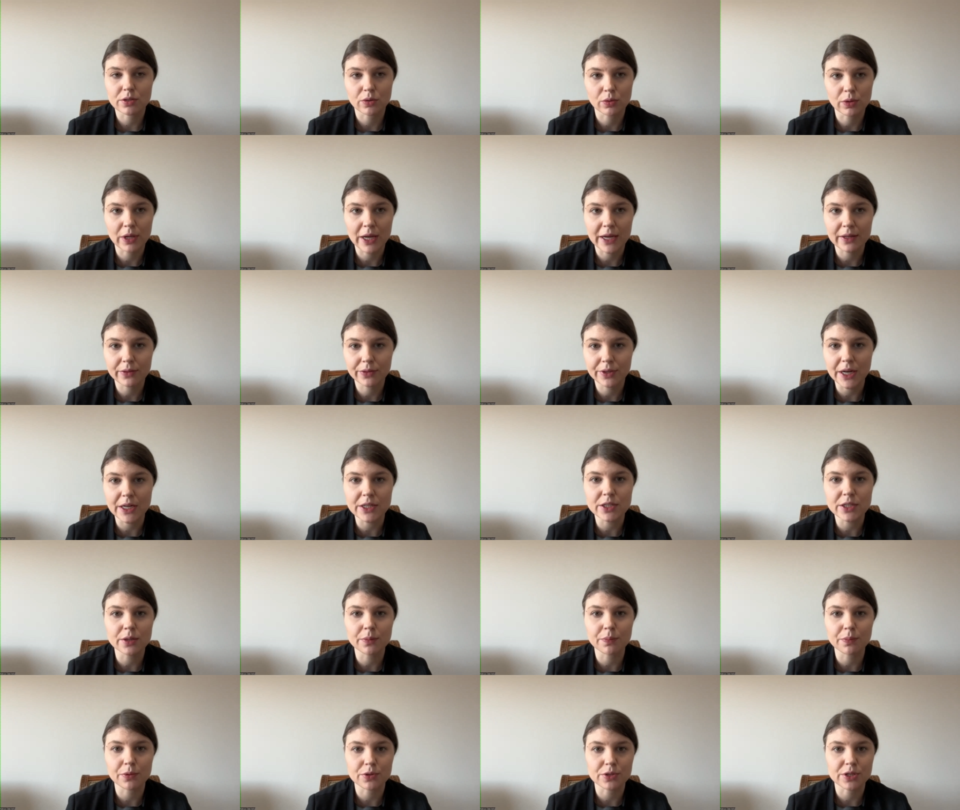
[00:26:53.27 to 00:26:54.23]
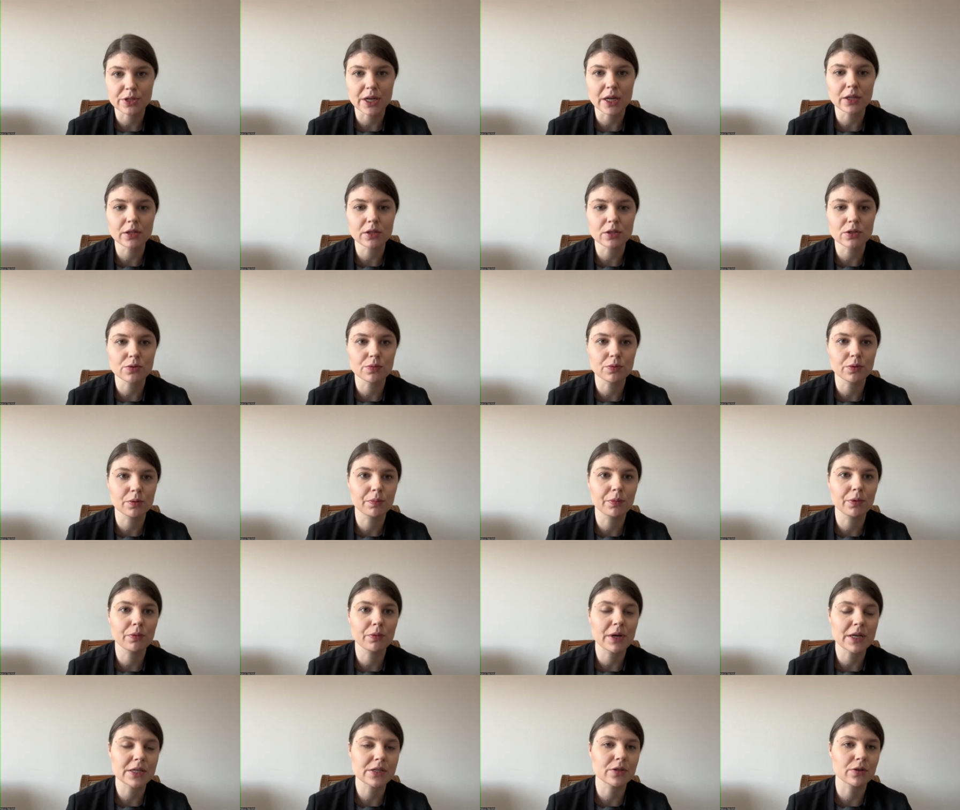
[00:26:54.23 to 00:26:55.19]
So like 90% it will
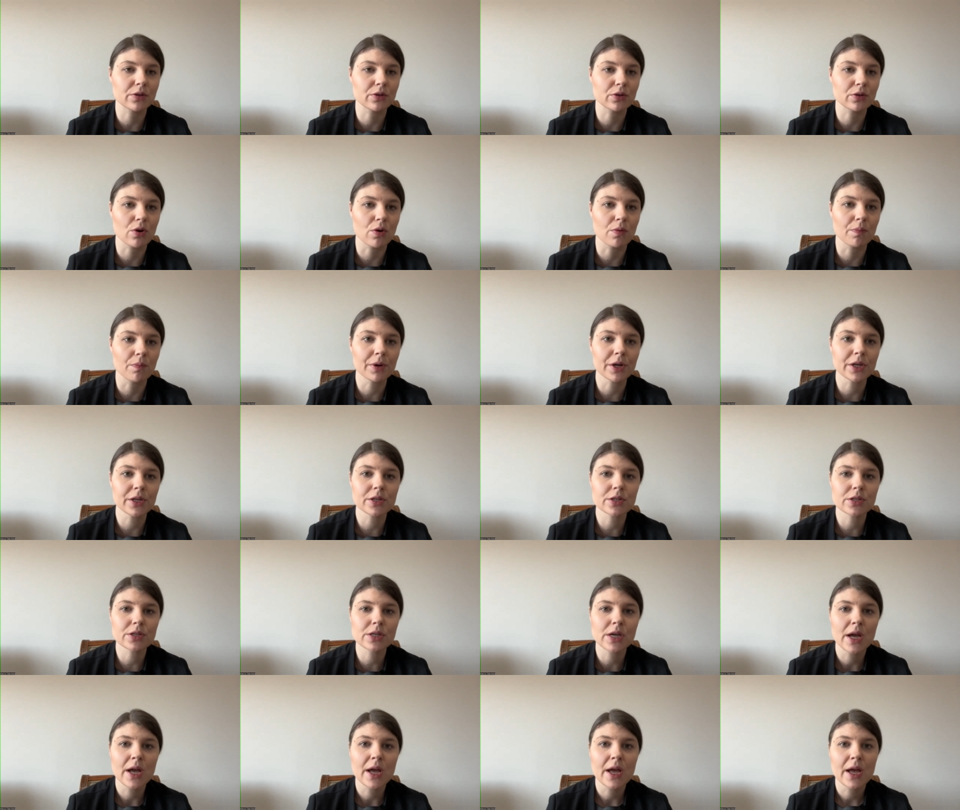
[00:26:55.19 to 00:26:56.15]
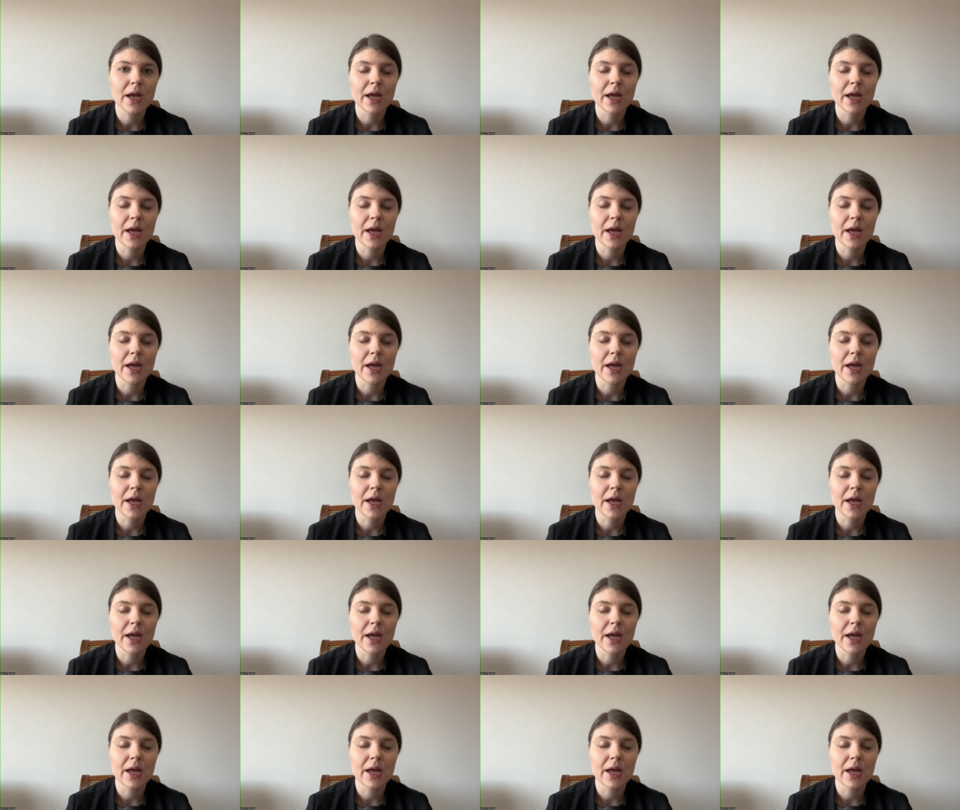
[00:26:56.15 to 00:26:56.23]
be Western companies.